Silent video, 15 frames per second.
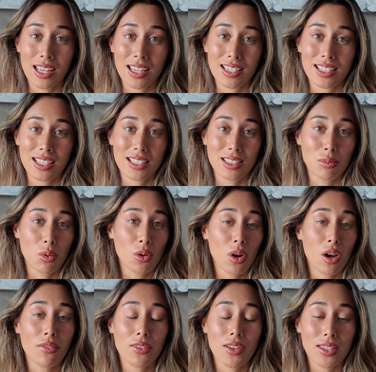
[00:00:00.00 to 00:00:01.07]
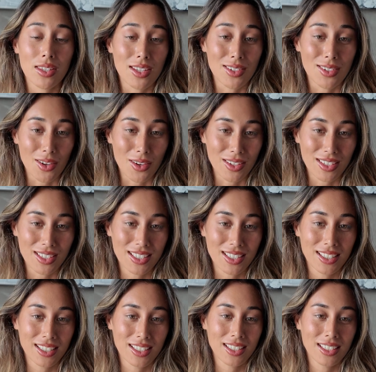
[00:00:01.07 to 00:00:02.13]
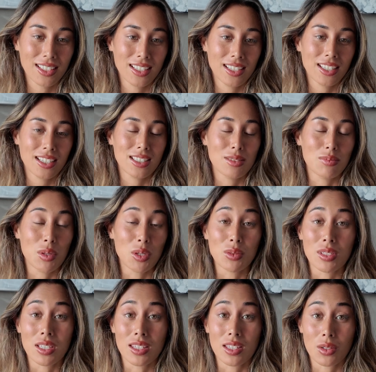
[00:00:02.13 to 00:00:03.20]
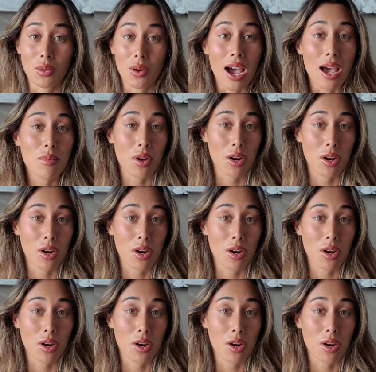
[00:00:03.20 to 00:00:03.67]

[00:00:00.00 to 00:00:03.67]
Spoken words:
and is more often than not, it's built in the quiet